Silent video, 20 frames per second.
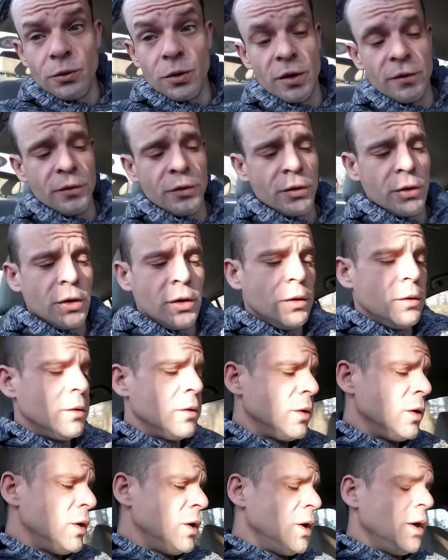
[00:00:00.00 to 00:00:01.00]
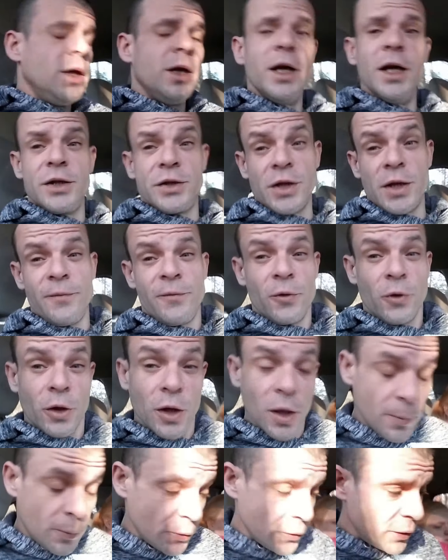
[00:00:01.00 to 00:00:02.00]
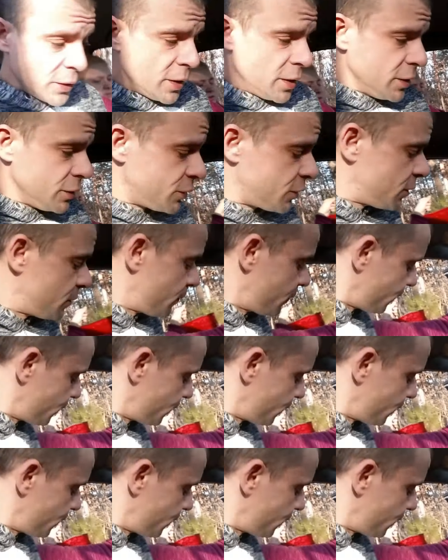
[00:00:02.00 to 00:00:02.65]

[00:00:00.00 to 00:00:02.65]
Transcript: do everything, except for a couple things.